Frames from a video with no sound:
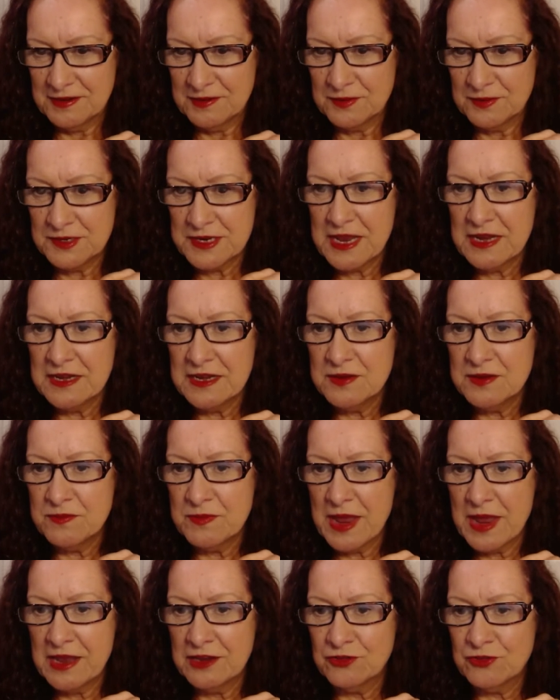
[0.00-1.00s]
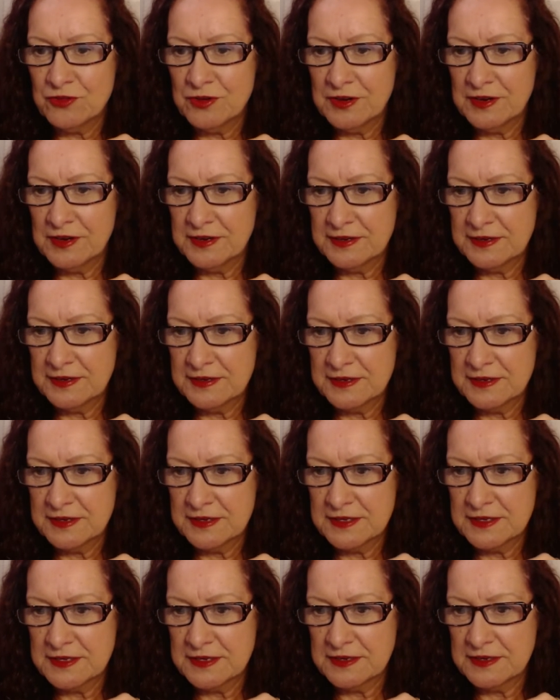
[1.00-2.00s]
Daily mantra
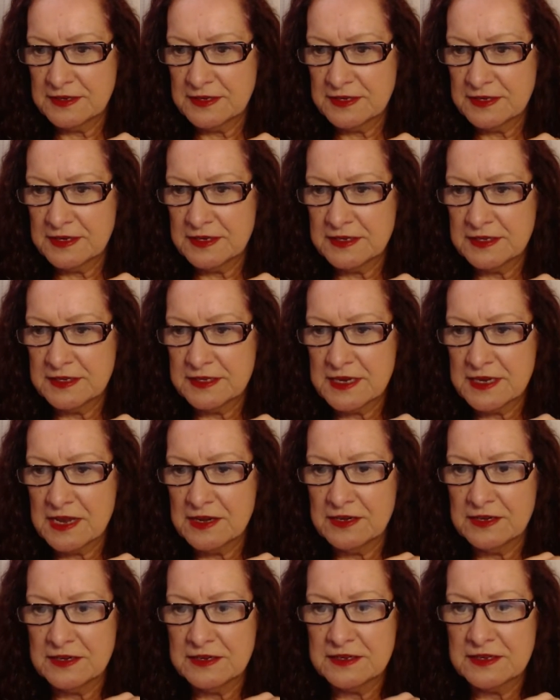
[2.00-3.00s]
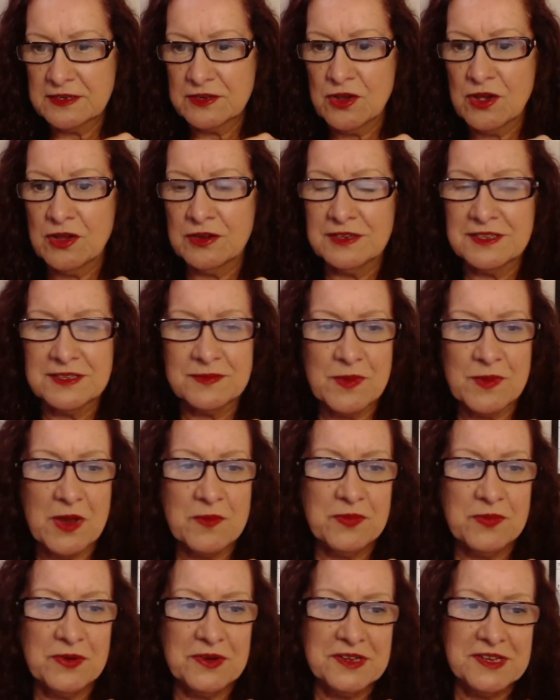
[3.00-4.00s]
since he started is God is my
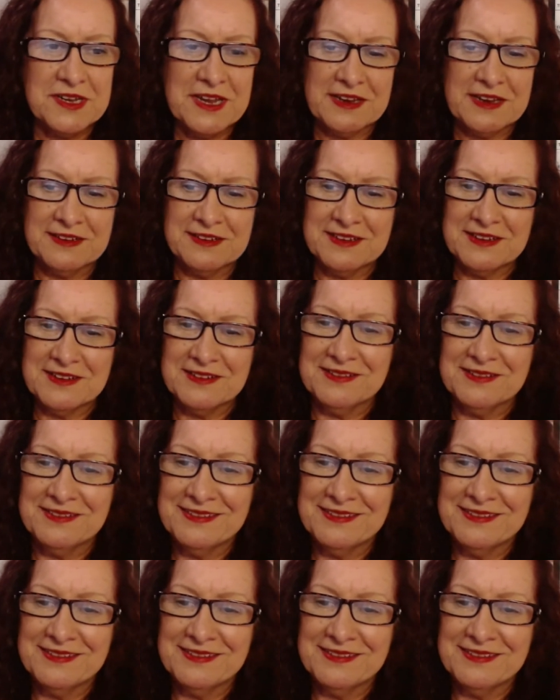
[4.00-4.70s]
protector.